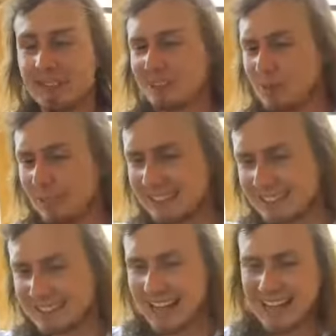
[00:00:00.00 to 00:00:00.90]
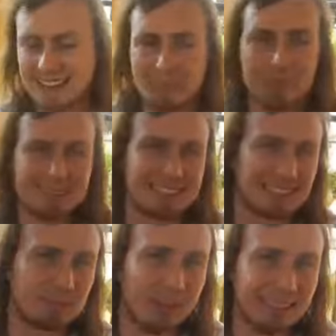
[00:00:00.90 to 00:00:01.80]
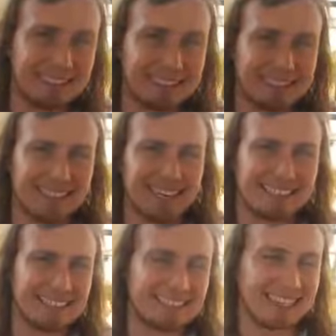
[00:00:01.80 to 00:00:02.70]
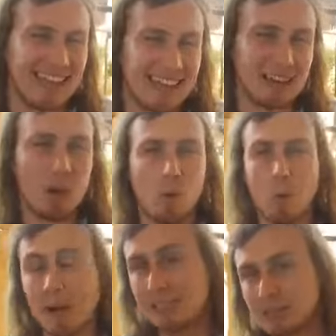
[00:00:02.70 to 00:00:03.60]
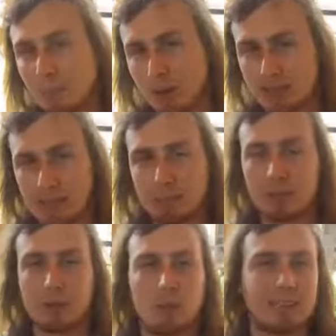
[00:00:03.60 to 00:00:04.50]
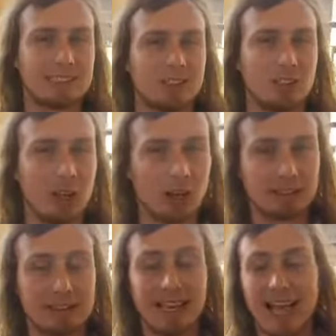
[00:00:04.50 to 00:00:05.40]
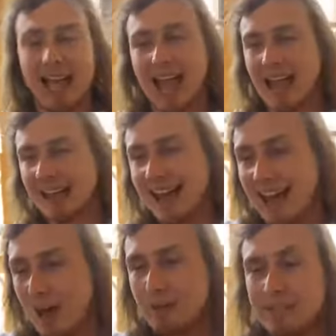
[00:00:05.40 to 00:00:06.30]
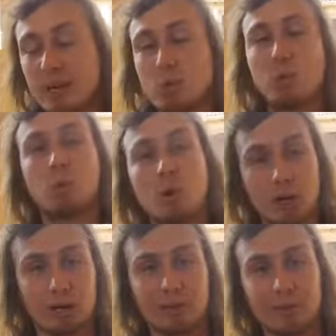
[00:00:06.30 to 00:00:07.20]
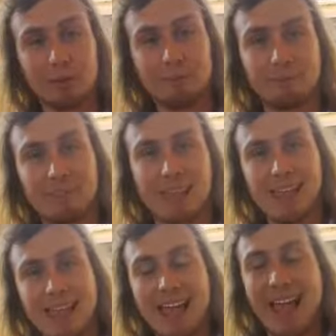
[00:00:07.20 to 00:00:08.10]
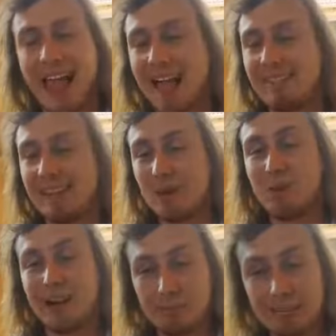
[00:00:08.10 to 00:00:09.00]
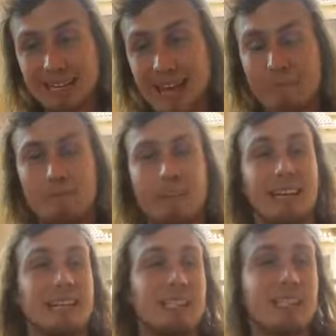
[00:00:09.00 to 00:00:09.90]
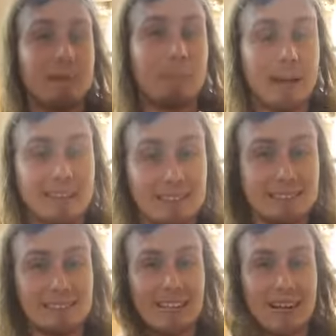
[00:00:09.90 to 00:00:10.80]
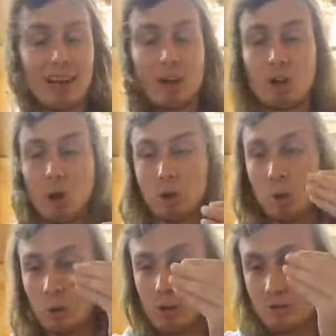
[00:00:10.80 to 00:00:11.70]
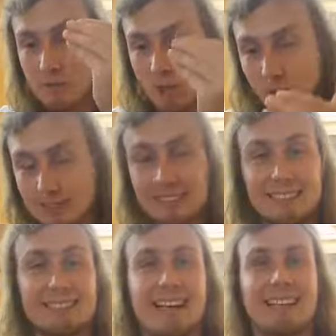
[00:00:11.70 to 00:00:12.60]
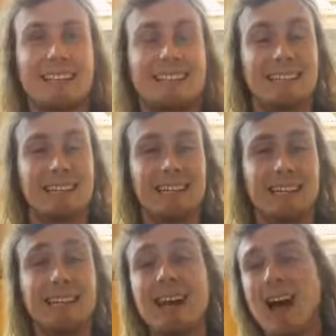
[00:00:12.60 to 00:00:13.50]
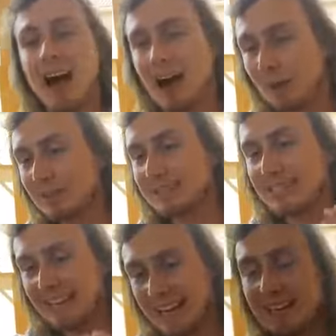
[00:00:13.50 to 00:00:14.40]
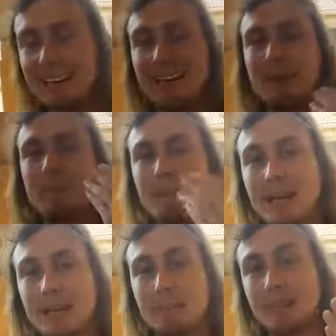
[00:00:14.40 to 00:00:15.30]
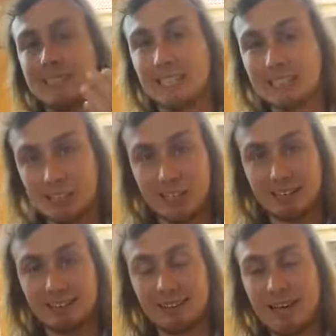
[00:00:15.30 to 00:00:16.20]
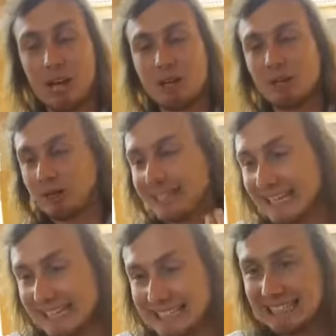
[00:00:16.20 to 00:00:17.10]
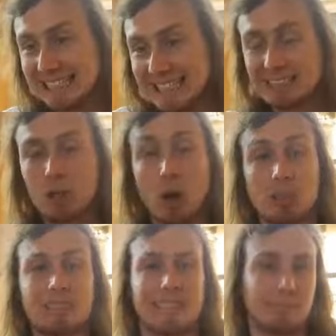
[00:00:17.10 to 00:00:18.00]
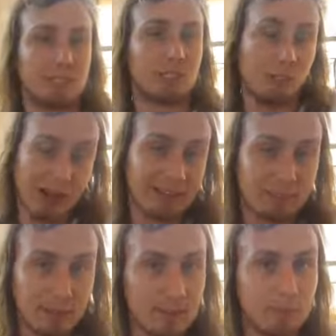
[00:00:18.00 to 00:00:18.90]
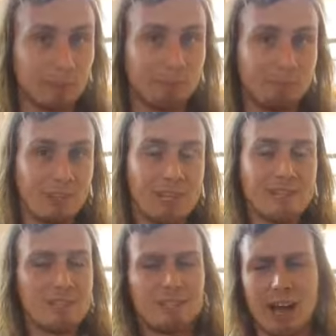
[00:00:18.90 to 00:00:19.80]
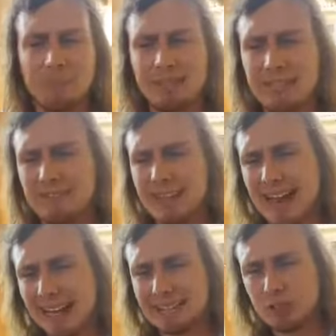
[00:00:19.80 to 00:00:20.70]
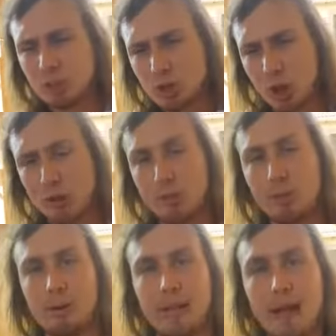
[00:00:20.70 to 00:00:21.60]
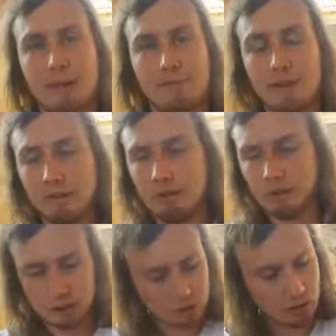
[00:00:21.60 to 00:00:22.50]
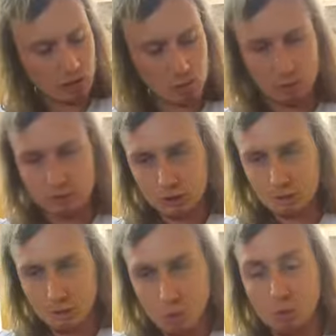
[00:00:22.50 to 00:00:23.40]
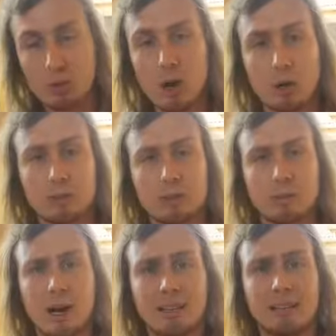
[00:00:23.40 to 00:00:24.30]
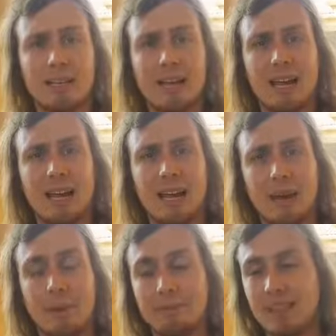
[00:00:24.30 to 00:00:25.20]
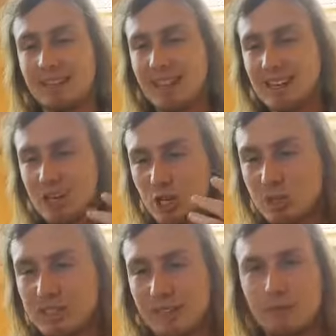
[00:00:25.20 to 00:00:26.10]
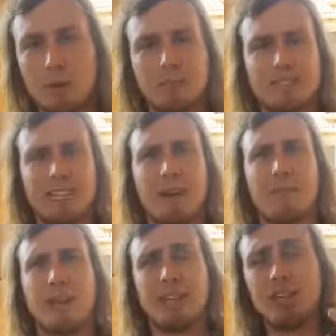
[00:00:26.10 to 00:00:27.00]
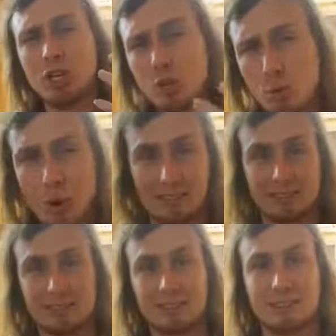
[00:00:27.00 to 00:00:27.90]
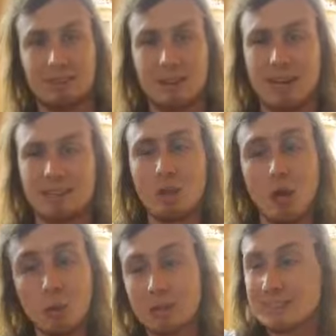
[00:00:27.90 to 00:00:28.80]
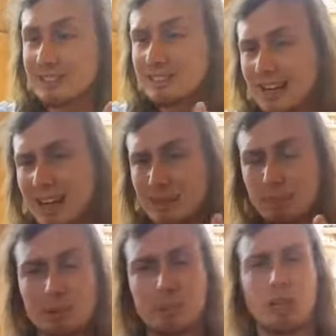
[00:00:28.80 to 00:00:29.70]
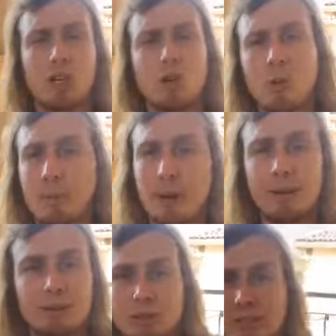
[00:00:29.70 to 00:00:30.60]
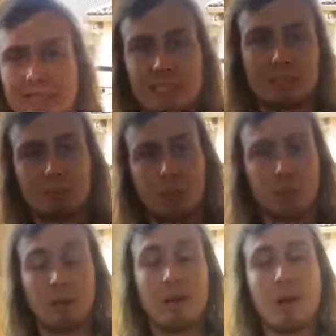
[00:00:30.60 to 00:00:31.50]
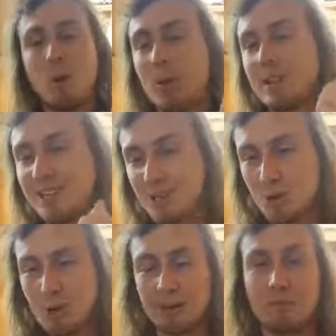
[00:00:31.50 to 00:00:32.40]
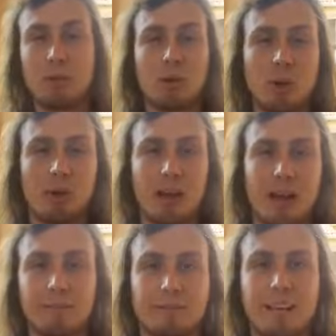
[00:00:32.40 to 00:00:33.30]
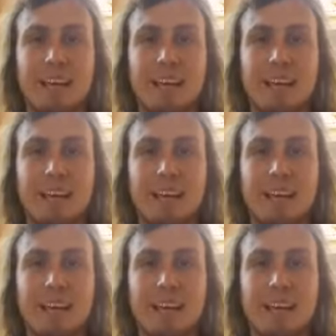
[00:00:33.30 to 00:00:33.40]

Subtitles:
to understand the business basics and understand what is possible and what is not and how that would work. And then when I became financially independent and I got all of those things under the knee, I was again in a better position to teach these concepts to other people. So I believe that as you go through life, if you start with small goals, right, that you set for yourself, that you want, right, not what society puts on you or parents or teachers put on you, what you want for your life,